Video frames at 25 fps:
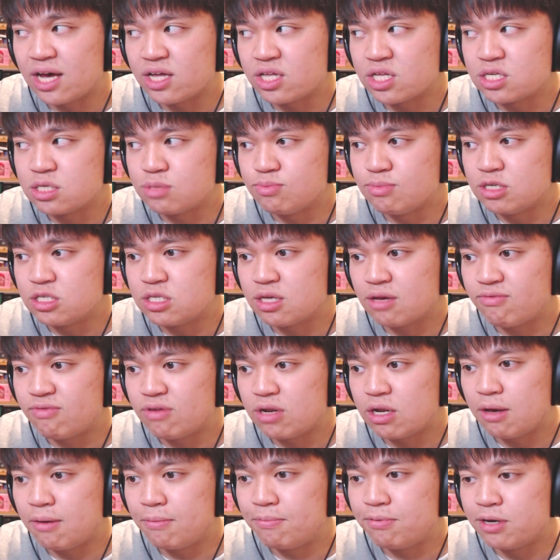this music
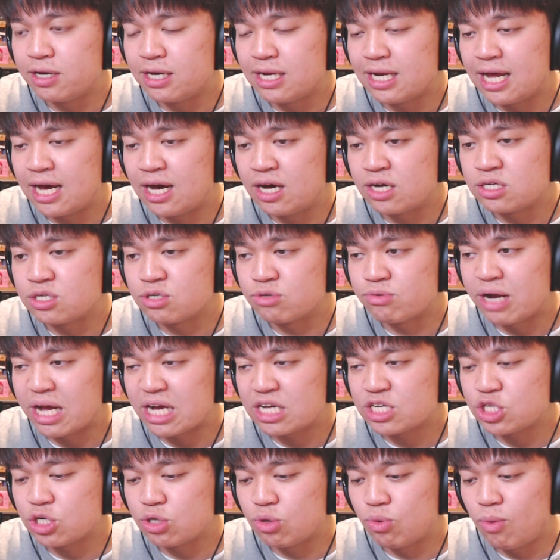video played out
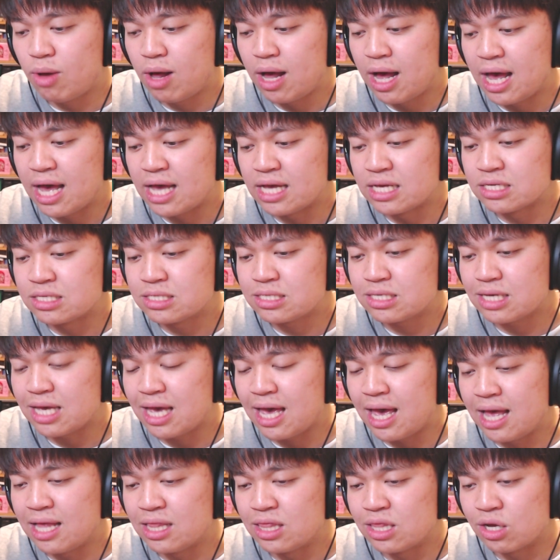direction-wise
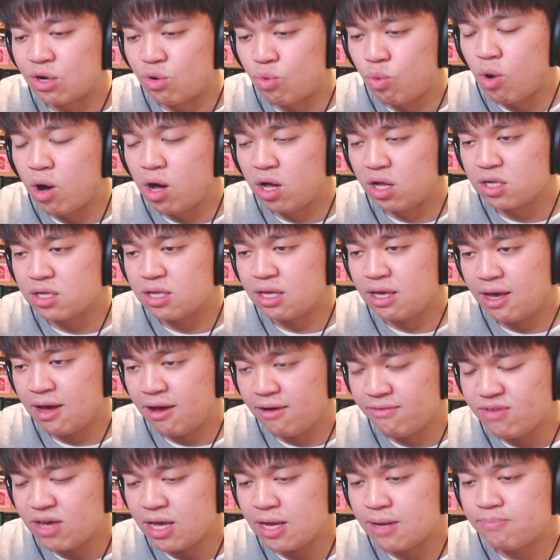and the quality
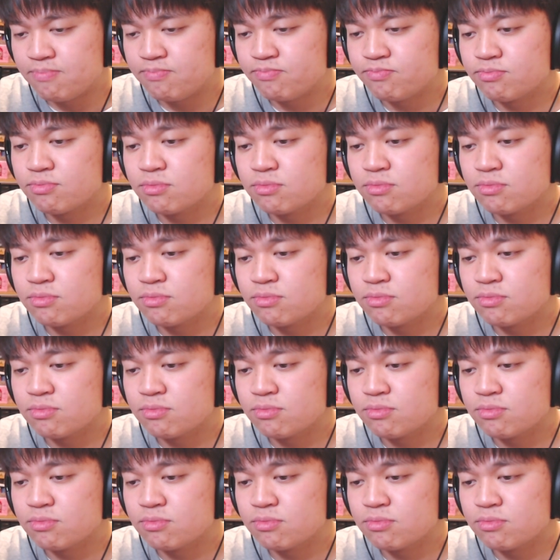of it,